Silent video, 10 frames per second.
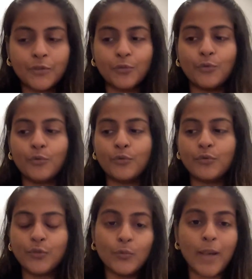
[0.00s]
to
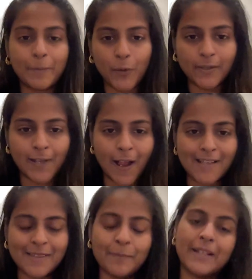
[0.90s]
do my
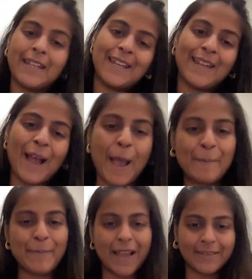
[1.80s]
podcast. But hey, I'm
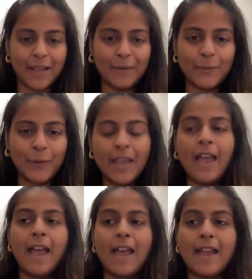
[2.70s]
back now.
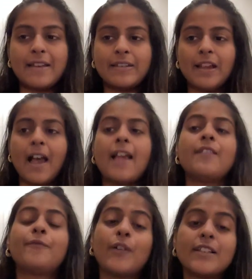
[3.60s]
And I'll
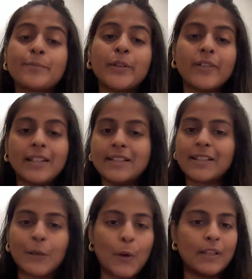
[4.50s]
first be
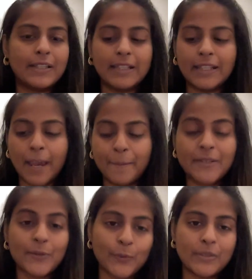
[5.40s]
releasing all the
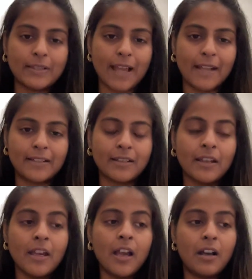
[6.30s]
episodes that
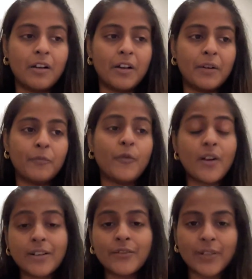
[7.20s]

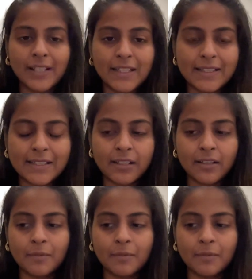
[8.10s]
weren't released